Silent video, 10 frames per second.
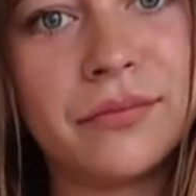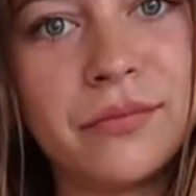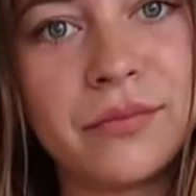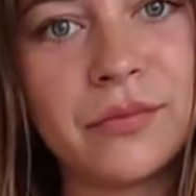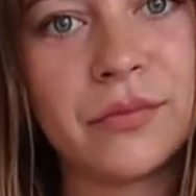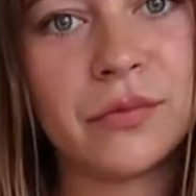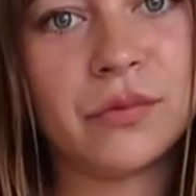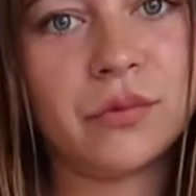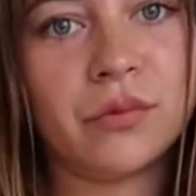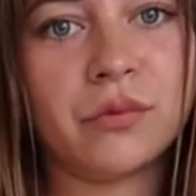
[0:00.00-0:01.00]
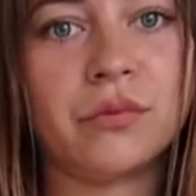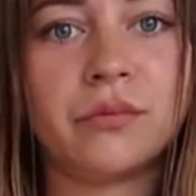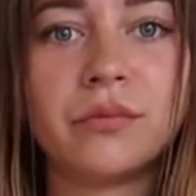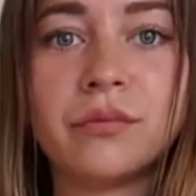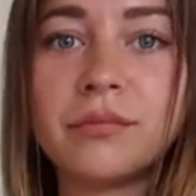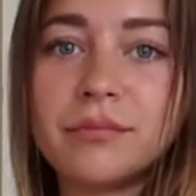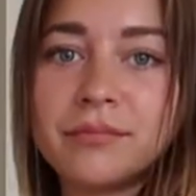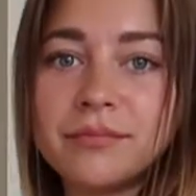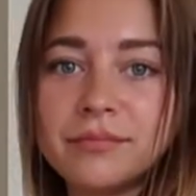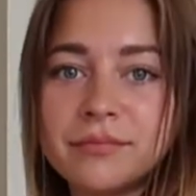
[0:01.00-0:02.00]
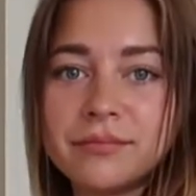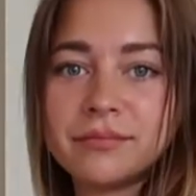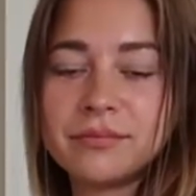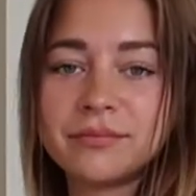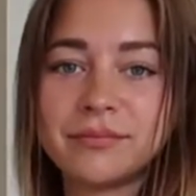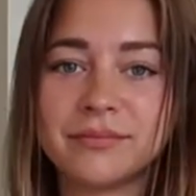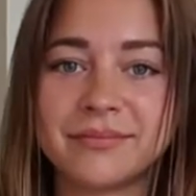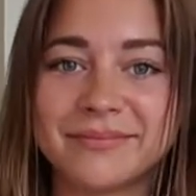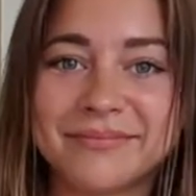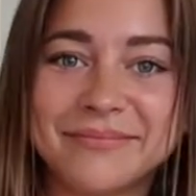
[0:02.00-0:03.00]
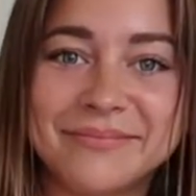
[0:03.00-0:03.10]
Nobody speaks.